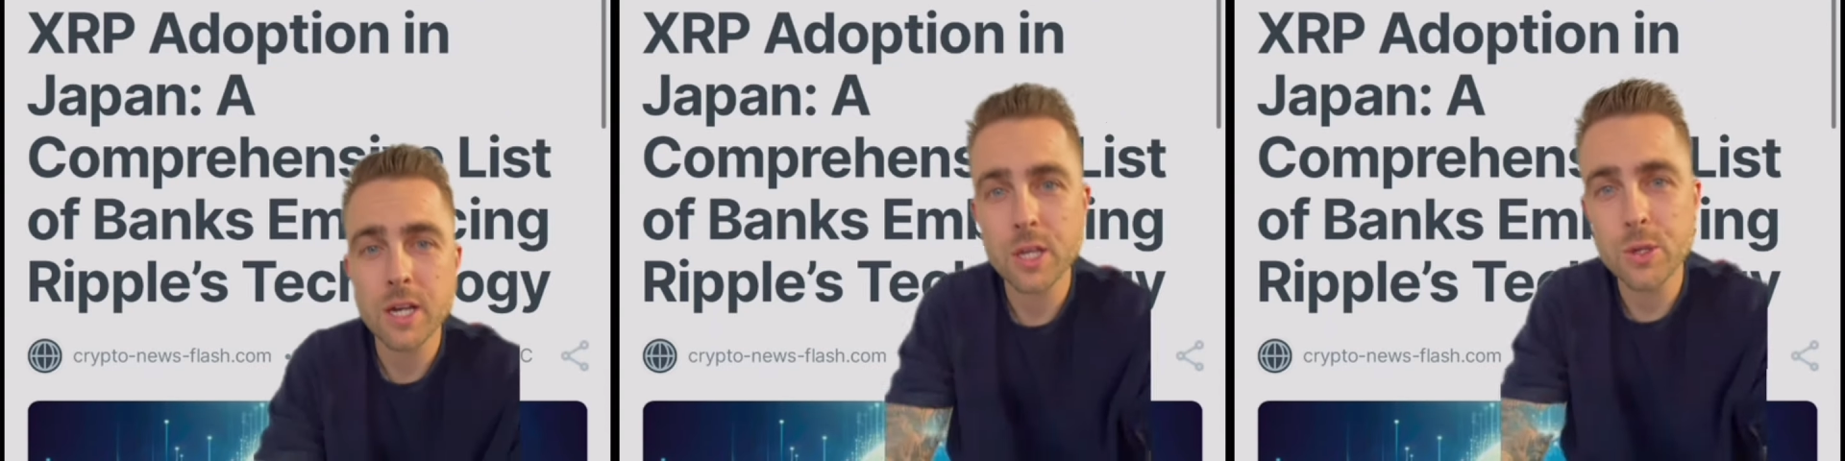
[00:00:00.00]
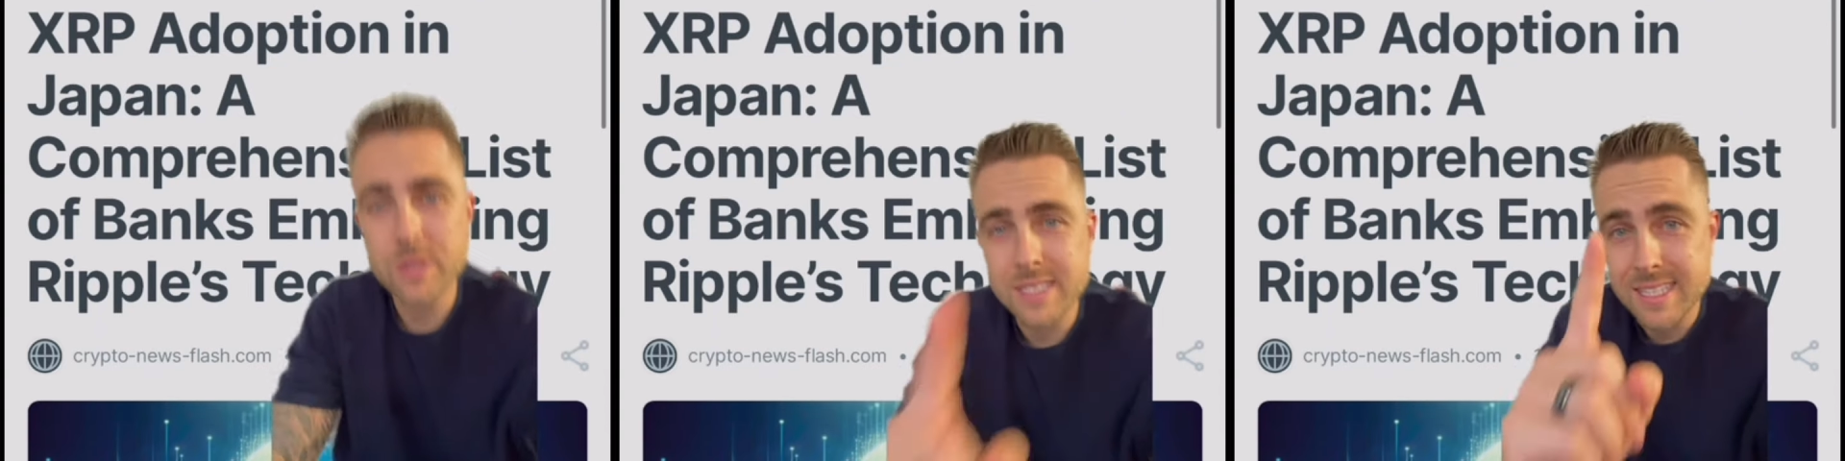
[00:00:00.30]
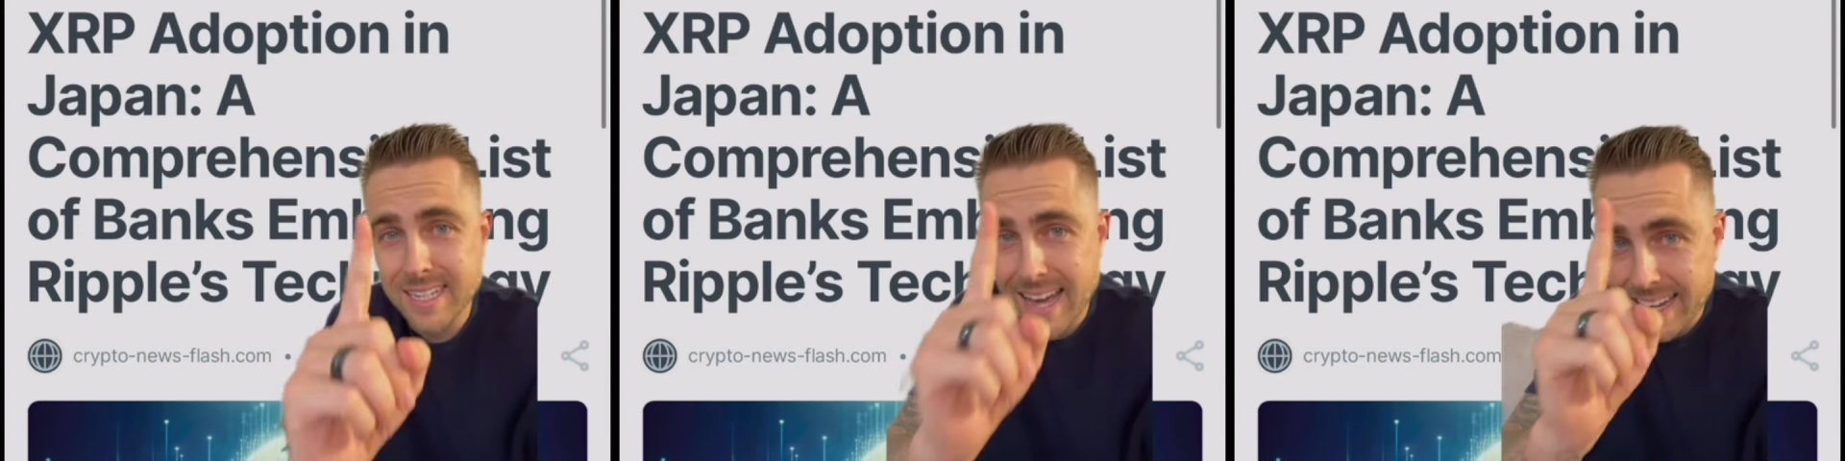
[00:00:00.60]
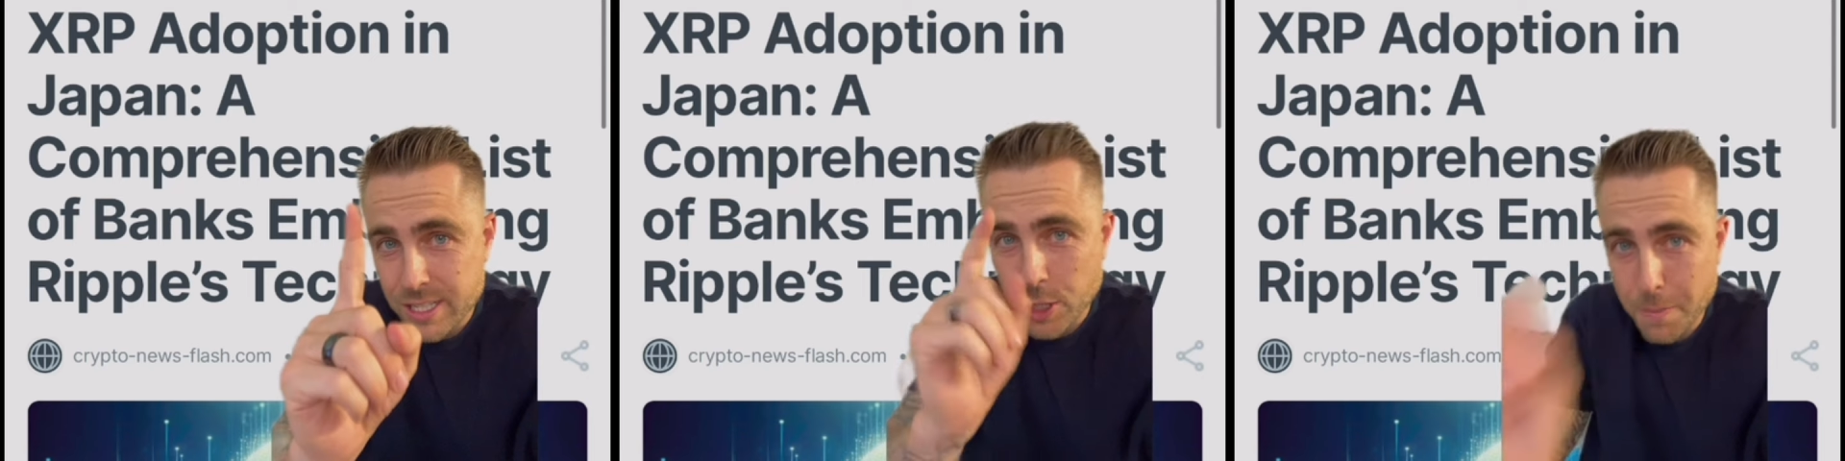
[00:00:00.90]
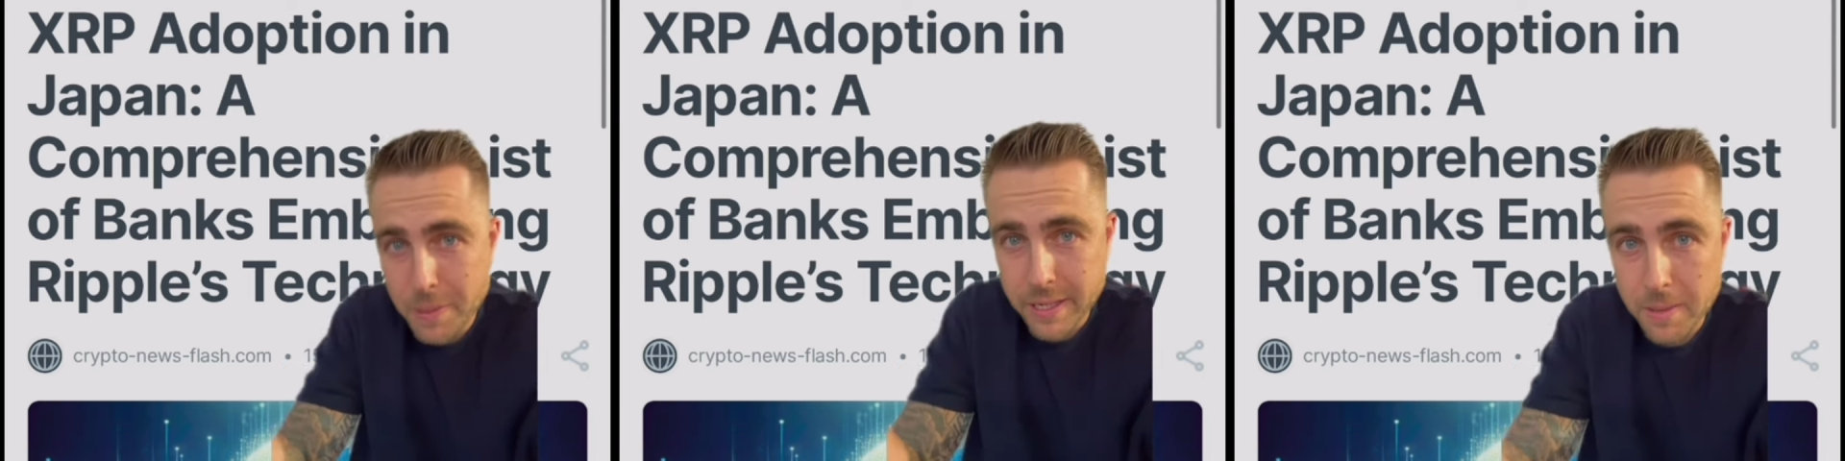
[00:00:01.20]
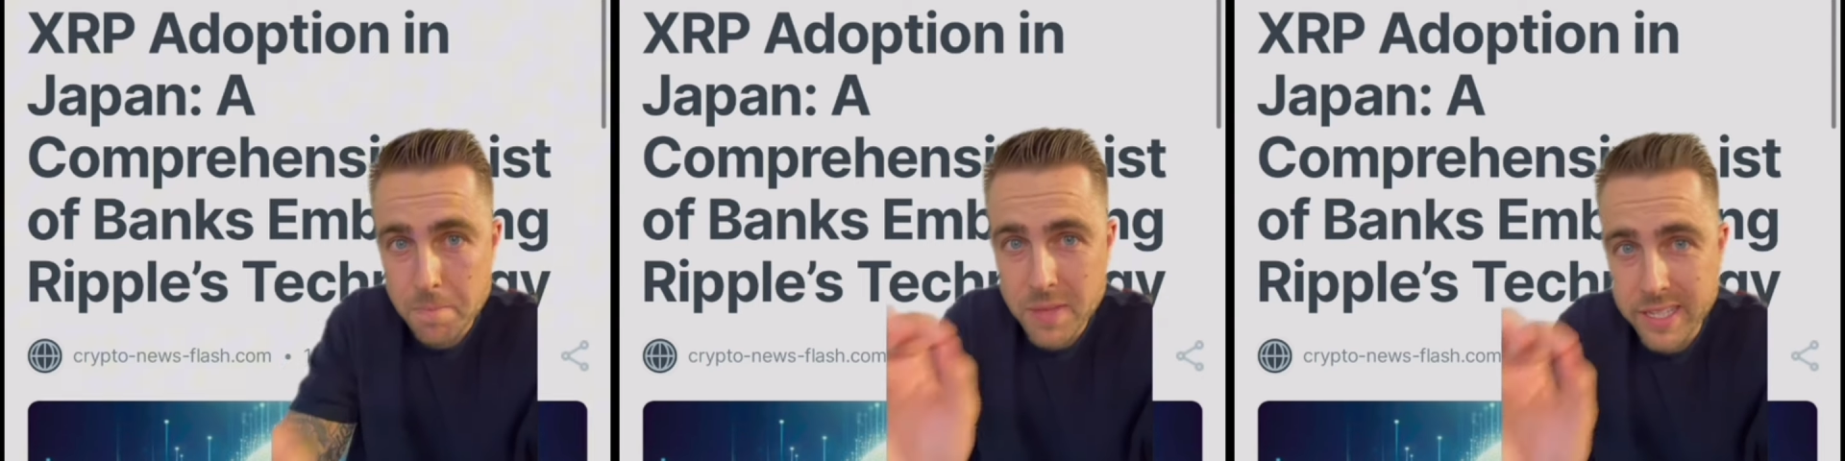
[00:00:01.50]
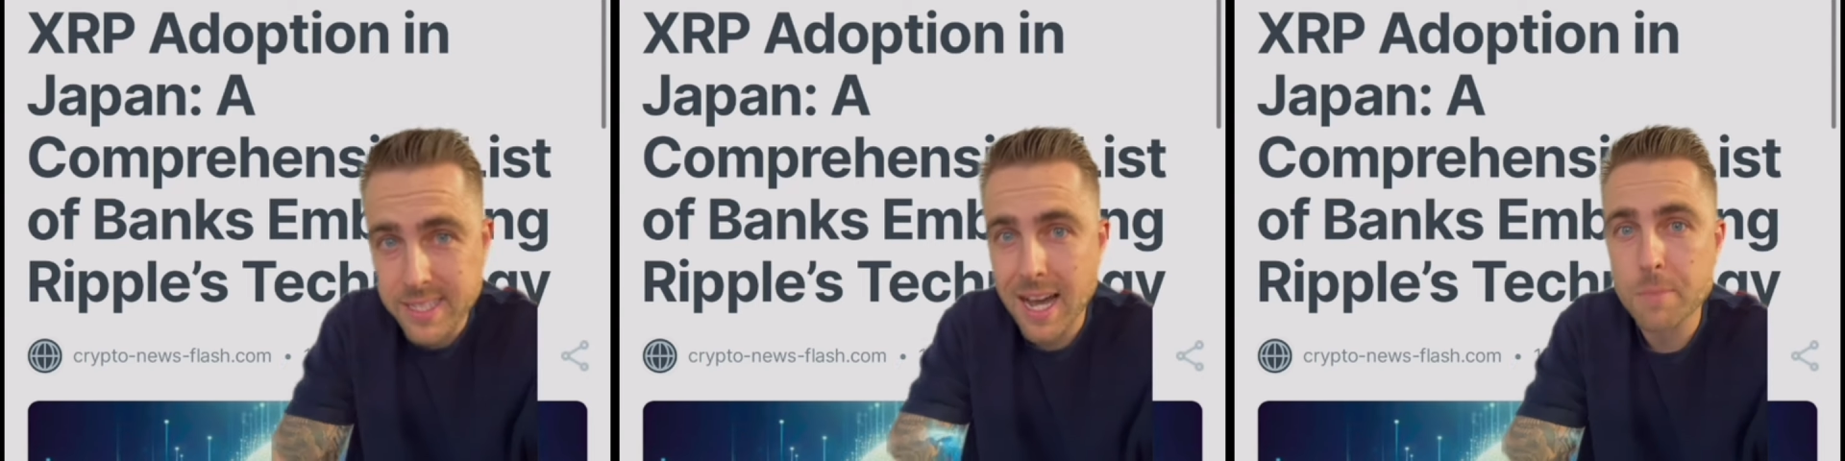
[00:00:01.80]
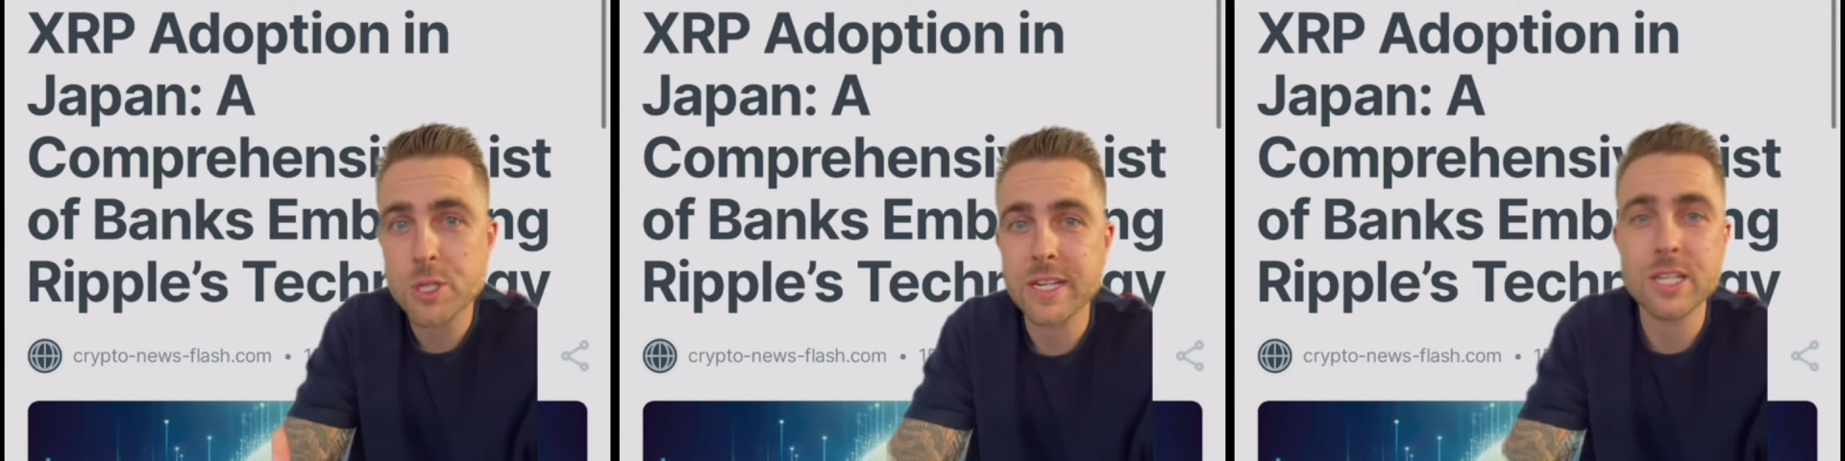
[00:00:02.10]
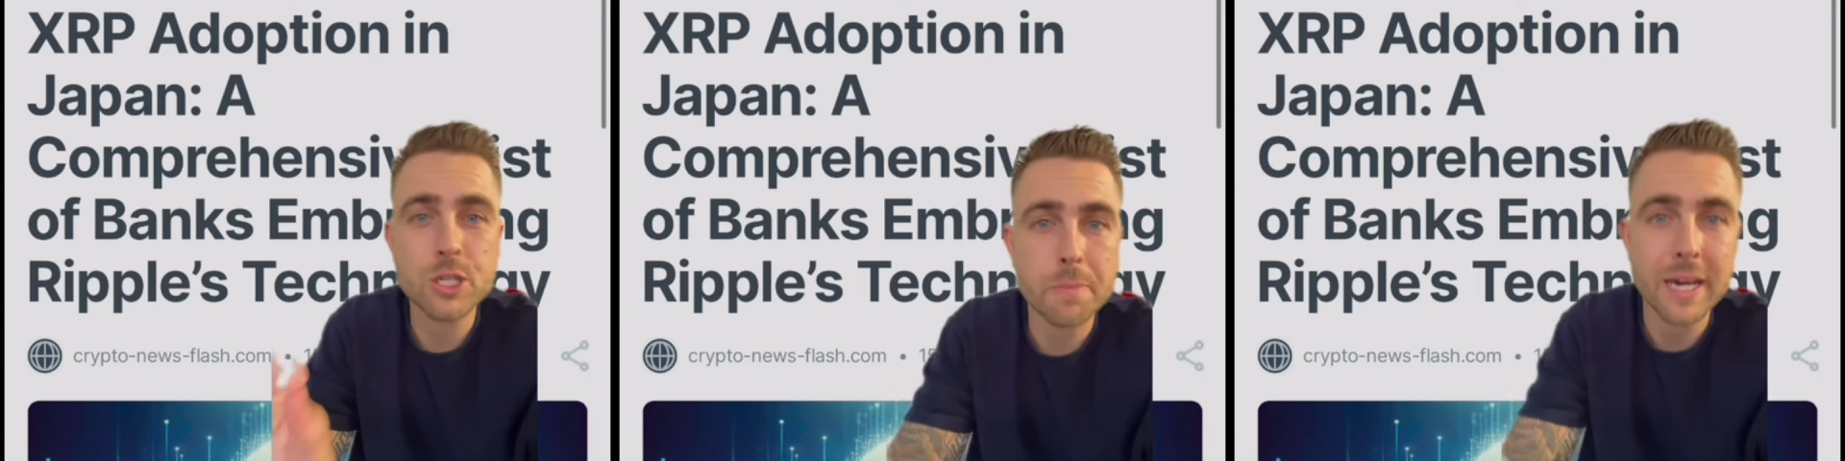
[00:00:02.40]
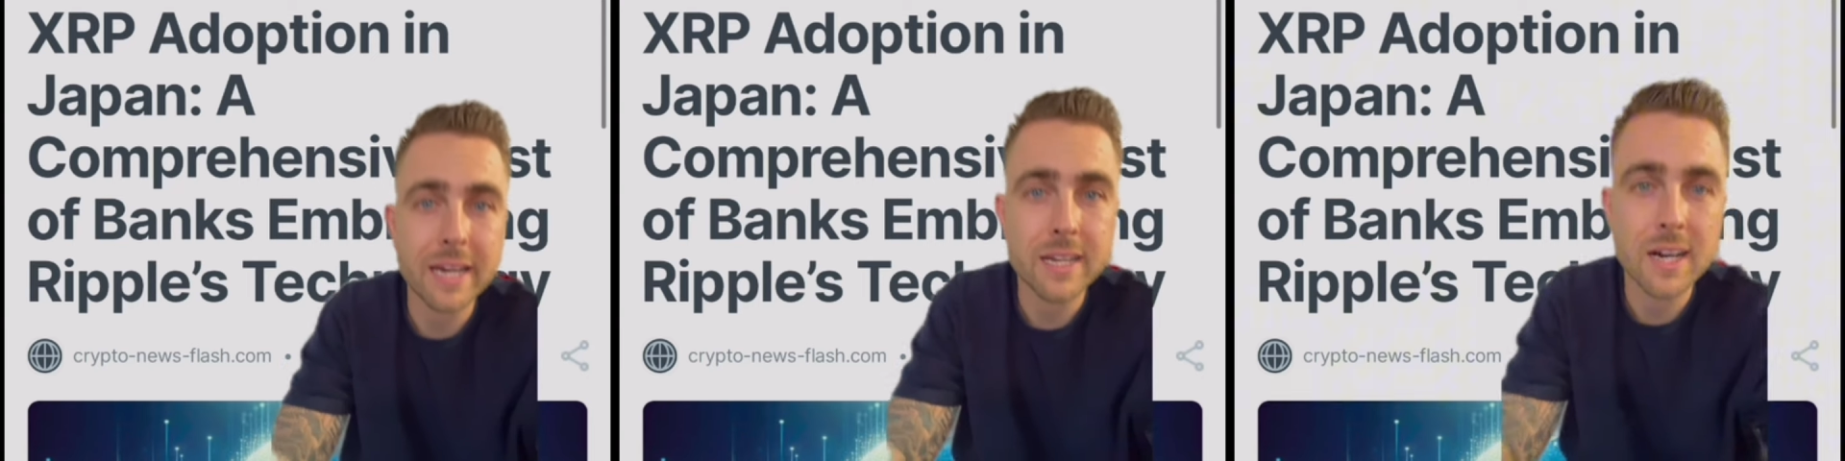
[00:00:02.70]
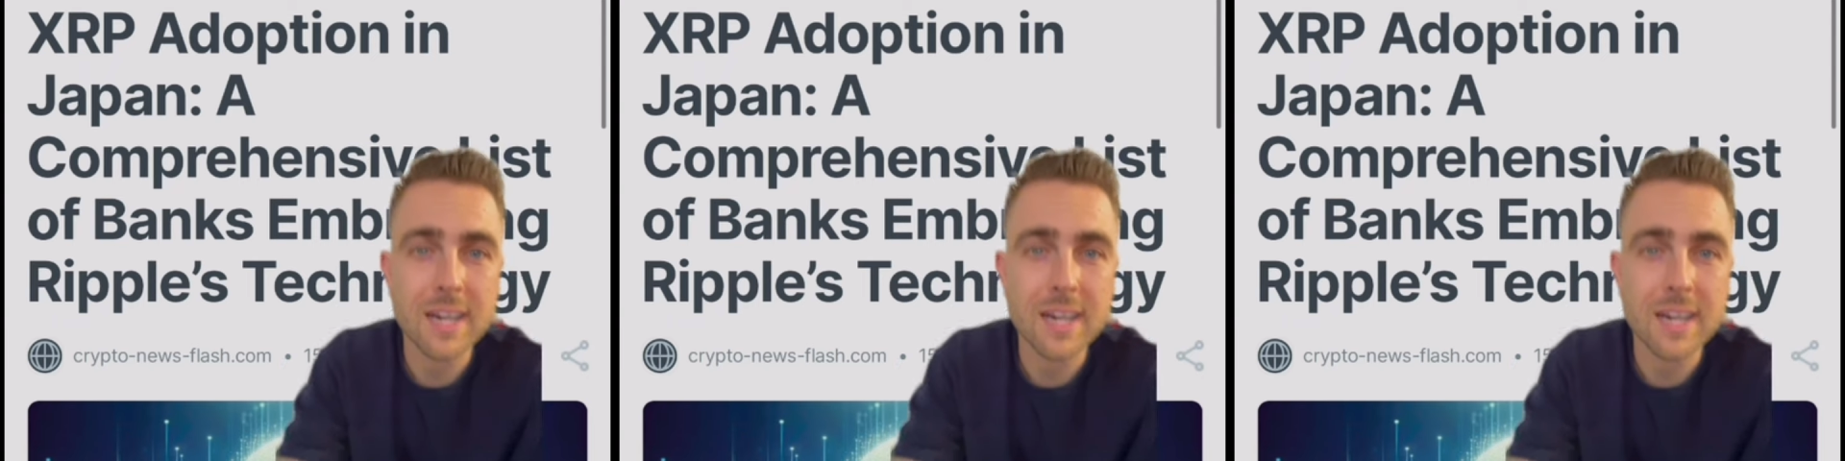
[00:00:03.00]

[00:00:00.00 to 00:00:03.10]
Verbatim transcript: You could see XRP adoption in Japan, a